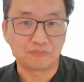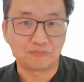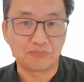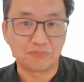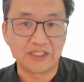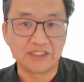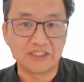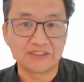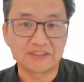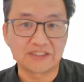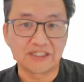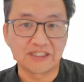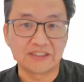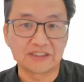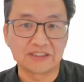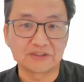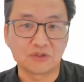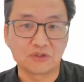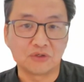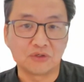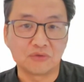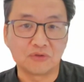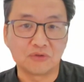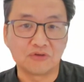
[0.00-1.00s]
please send us
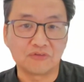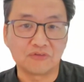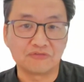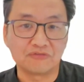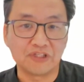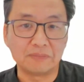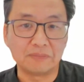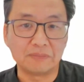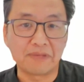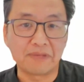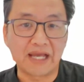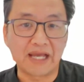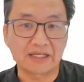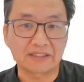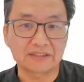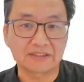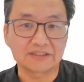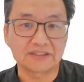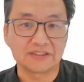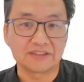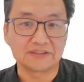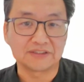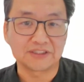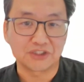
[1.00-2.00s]
all
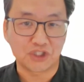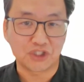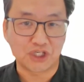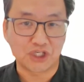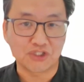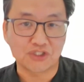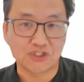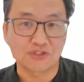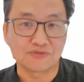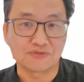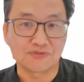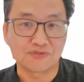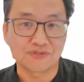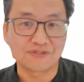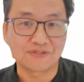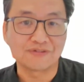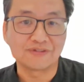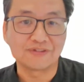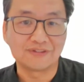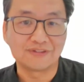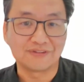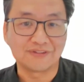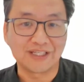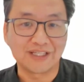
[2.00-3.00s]
feedbacks and suggestions.
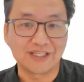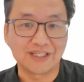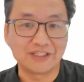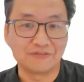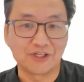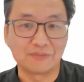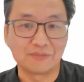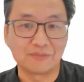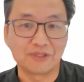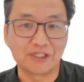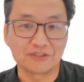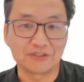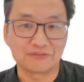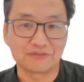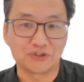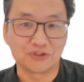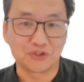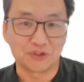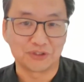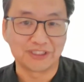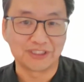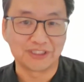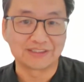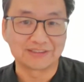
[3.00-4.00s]
Thank you very much for
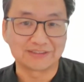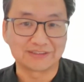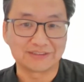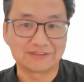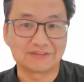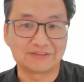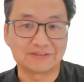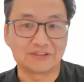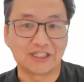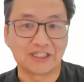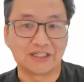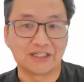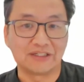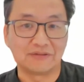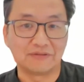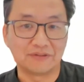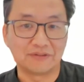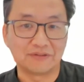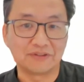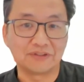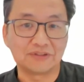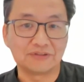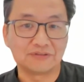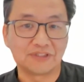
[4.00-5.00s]
joining us today.
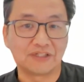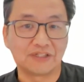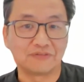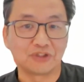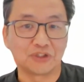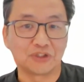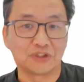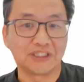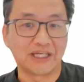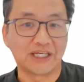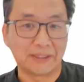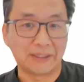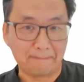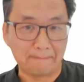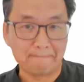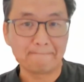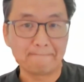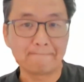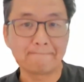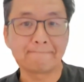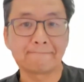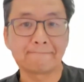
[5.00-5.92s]
Have a good day.